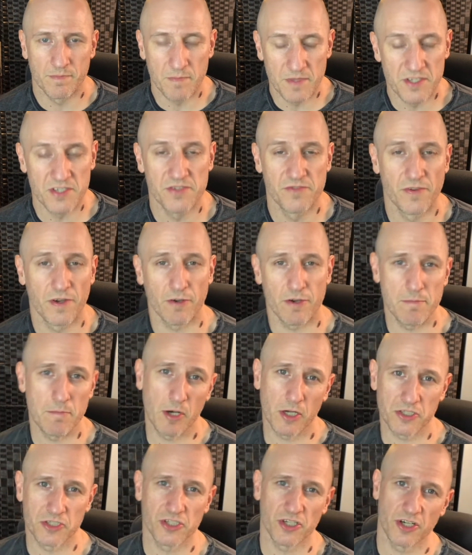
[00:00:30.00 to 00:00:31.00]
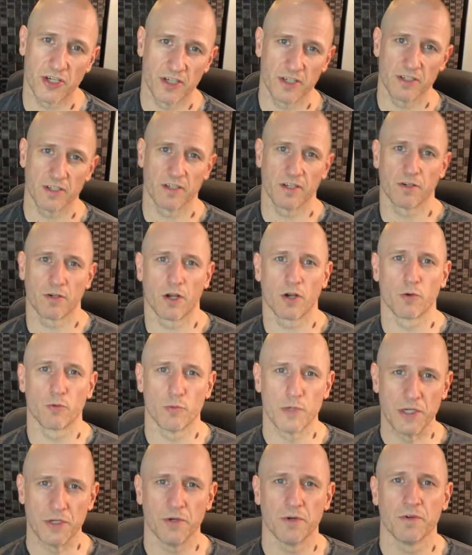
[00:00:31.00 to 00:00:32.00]
is very much a
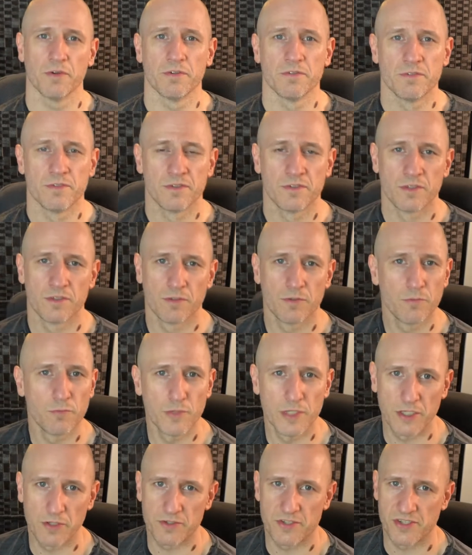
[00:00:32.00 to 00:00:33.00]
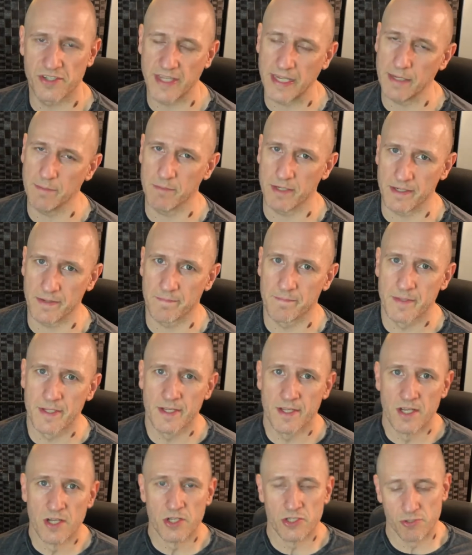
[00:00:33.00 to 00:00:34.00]
real statement.
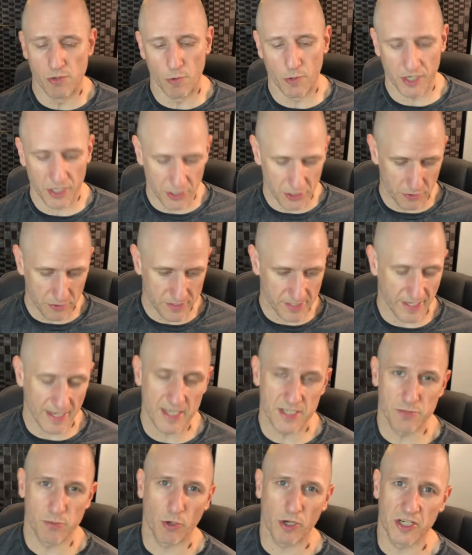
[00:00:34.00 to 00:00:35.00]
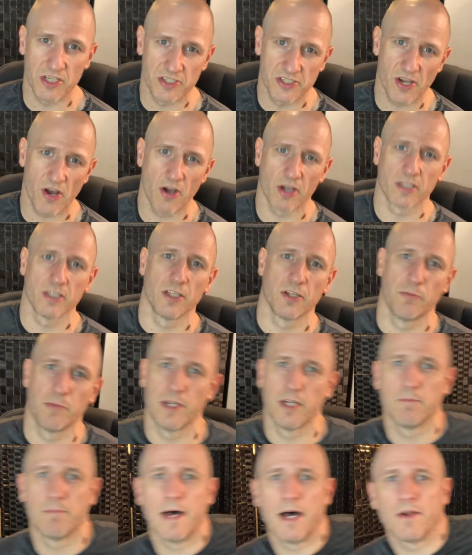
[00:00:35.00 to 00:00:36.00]
So what we're going to do today is we're going to talk a little
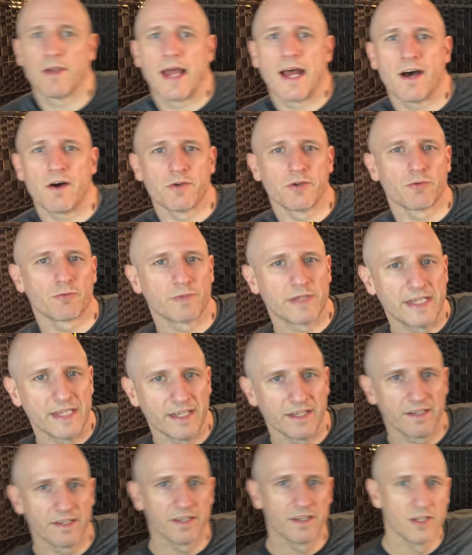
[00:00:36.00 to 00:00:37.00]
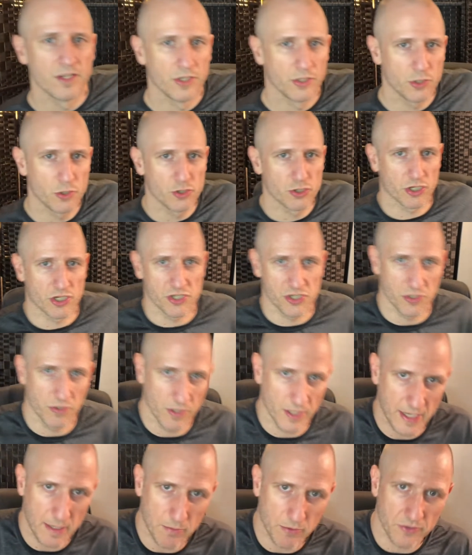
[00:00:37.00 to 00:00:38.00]
bit about how to read
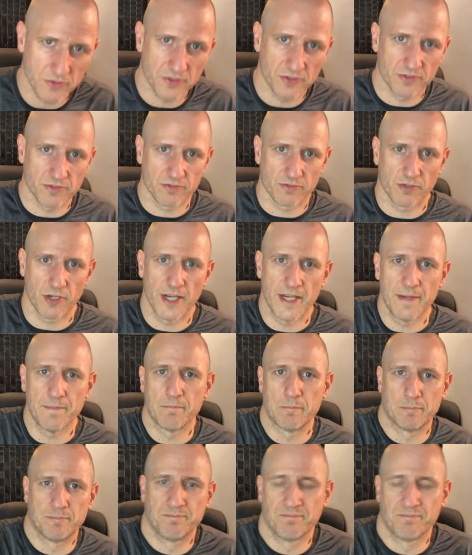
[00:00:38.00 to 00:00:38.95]
nutritional labels, right?